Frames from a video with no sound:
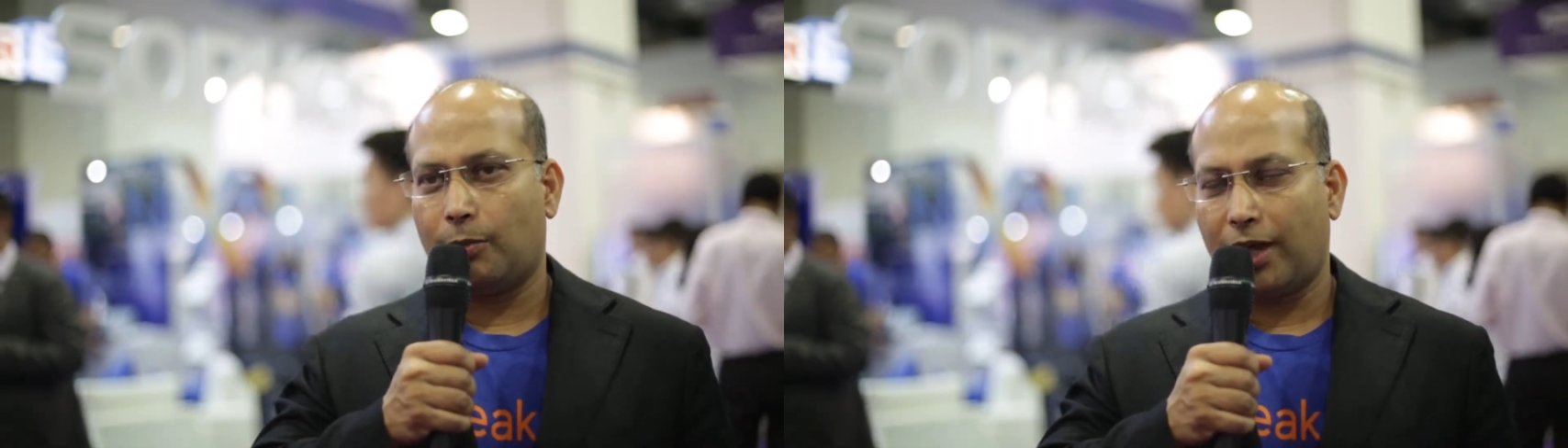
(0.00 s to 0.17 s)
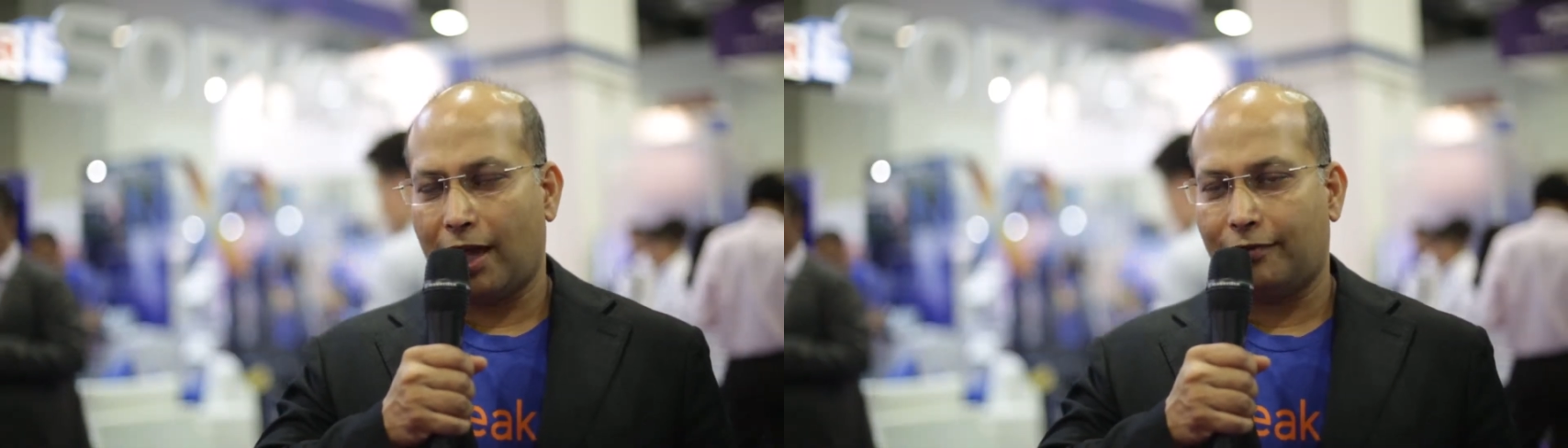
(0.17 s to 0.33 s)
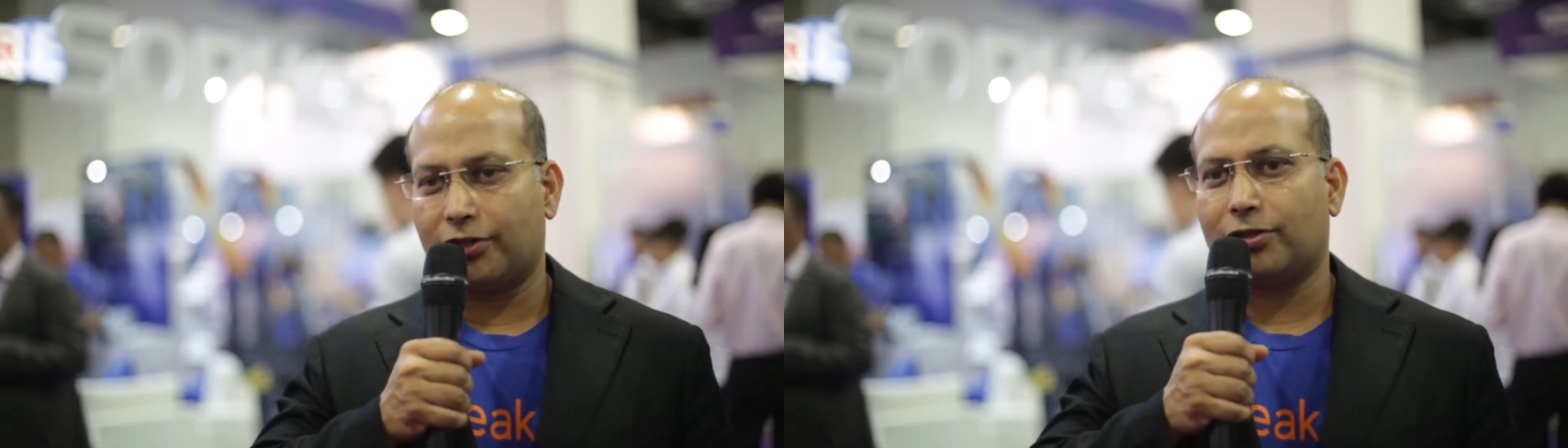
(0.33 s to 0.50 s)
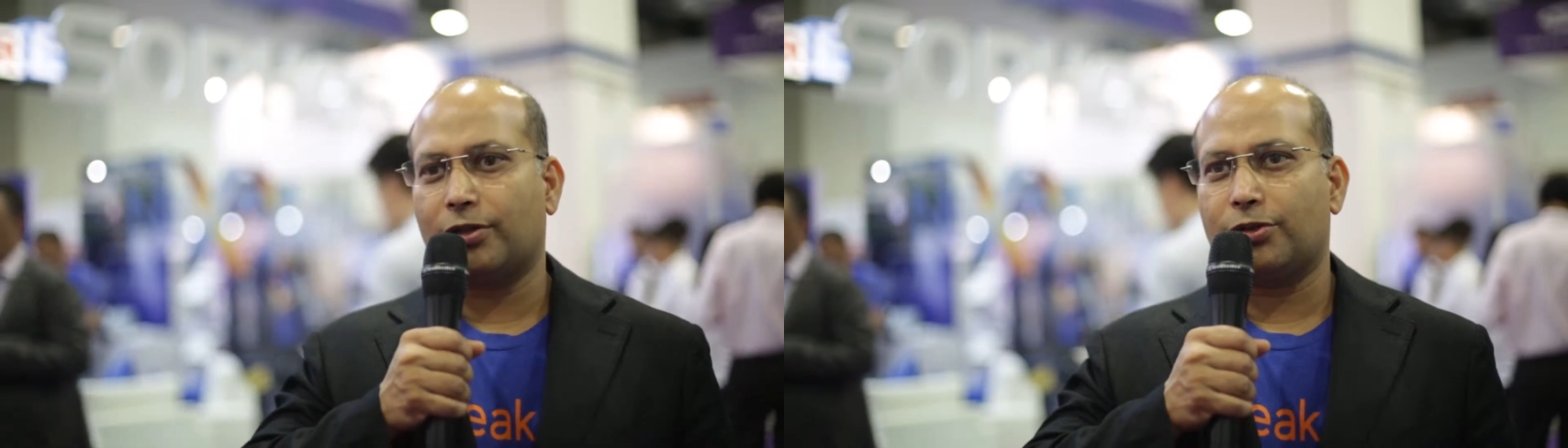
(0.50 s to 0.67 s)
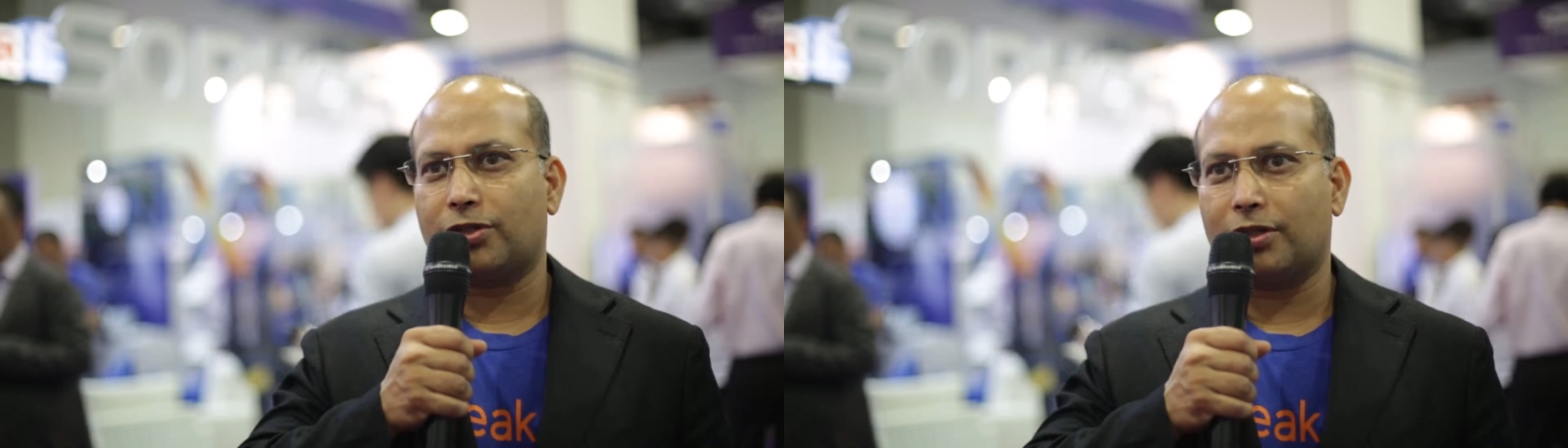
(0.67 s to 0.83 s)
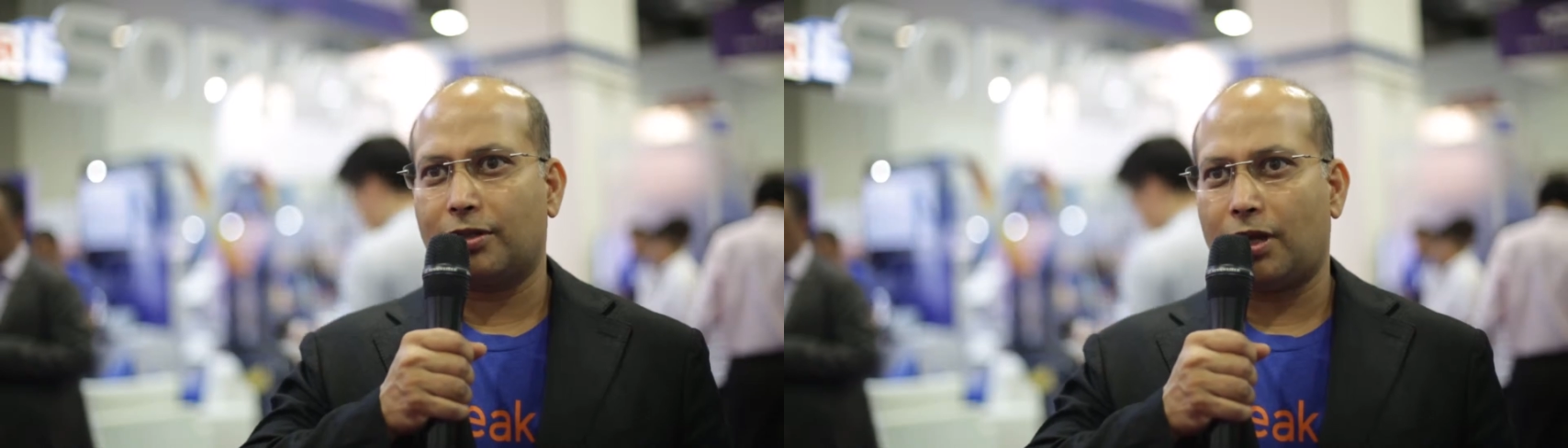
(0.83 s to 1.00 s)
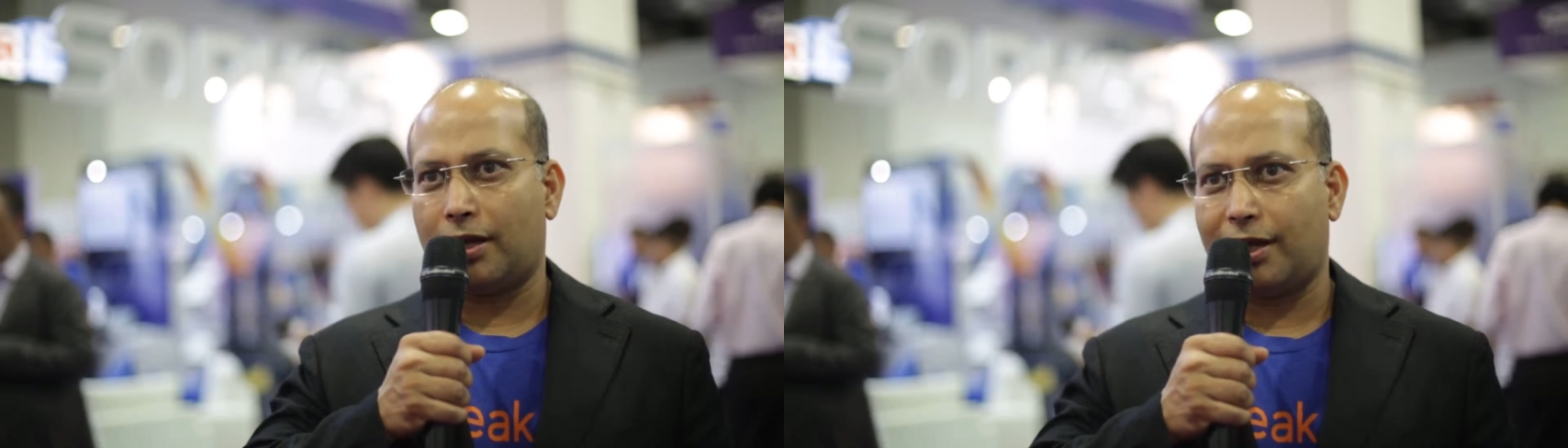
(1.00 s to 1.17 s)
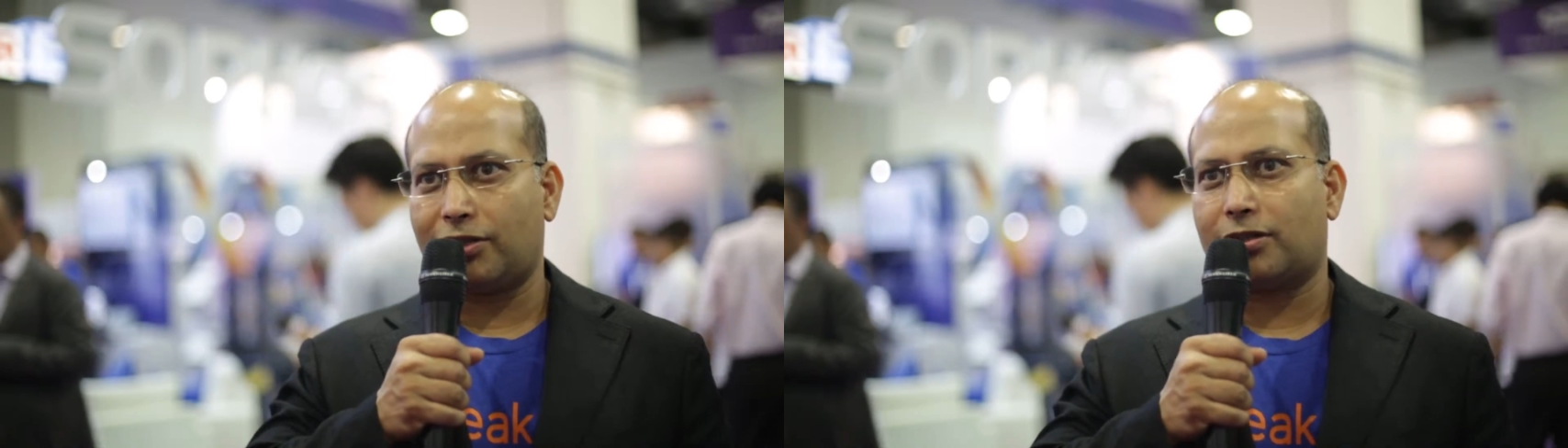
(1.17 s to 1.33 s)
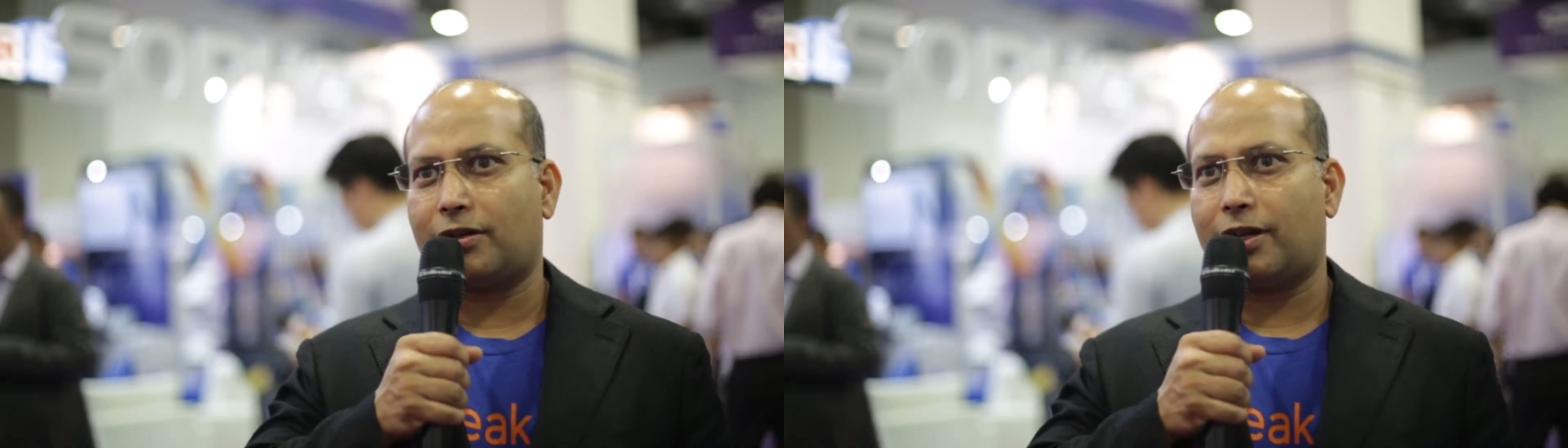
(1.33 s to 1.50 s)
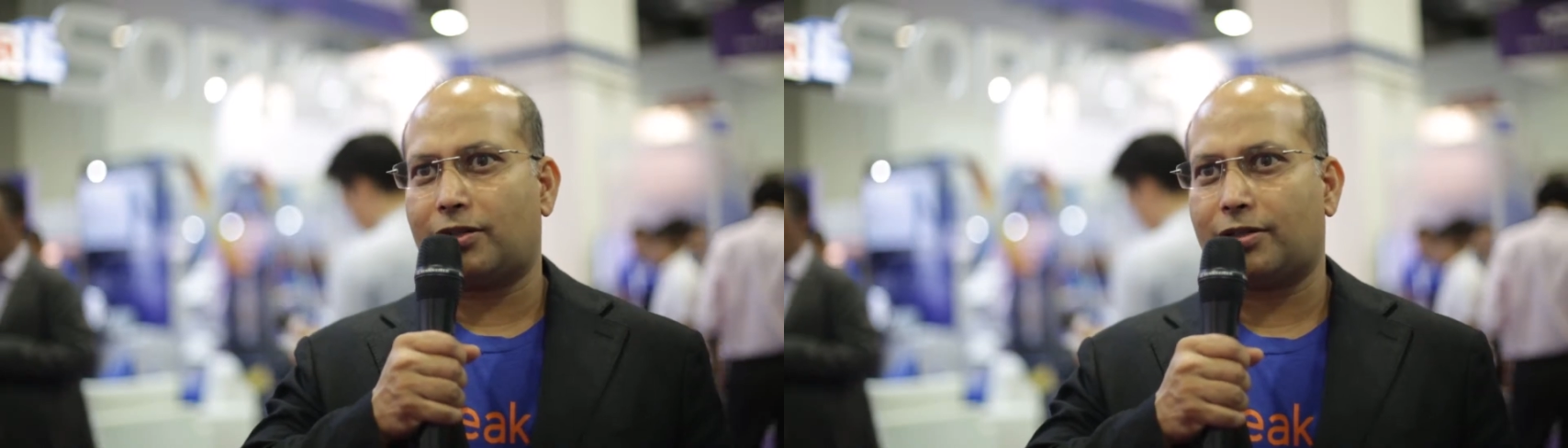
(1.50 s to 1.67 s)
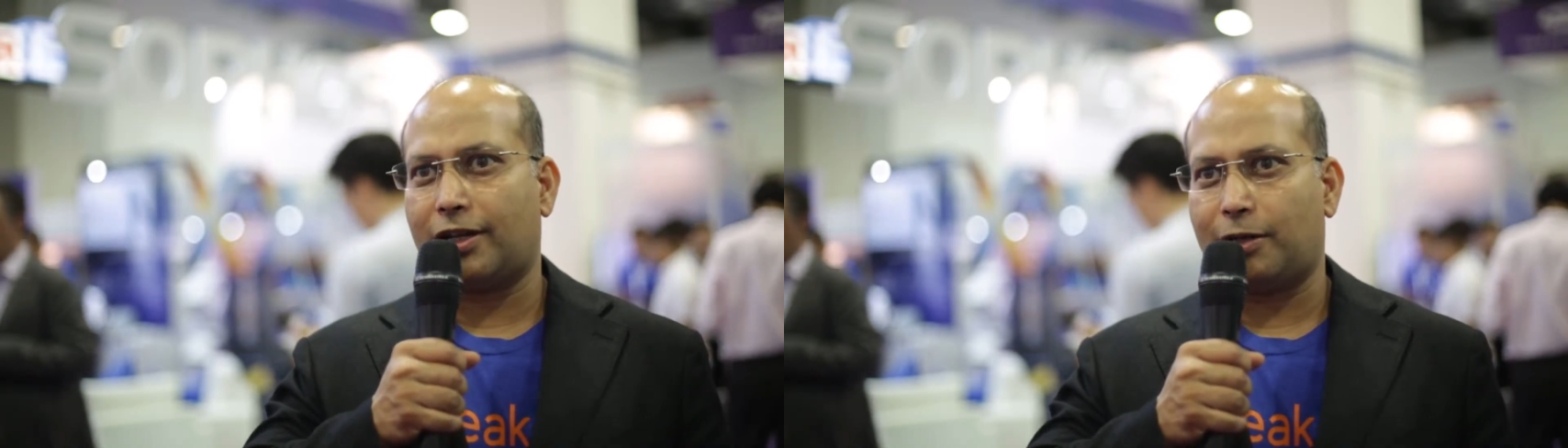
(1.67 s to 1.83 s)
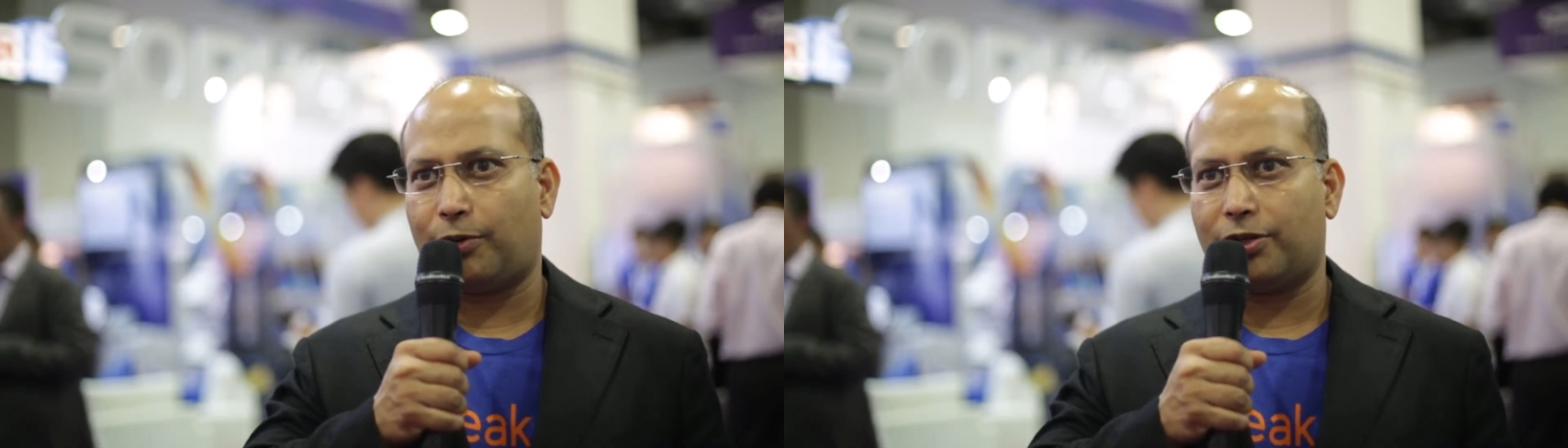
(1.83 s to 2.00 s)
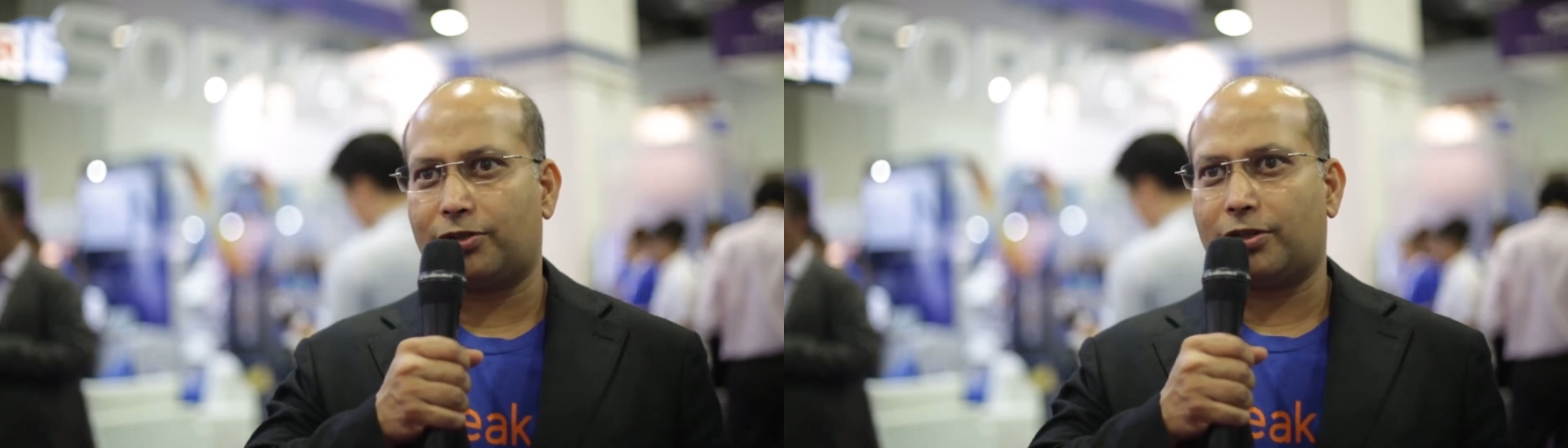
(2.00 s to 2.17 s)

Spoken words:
we have a solution, a next generation endpoint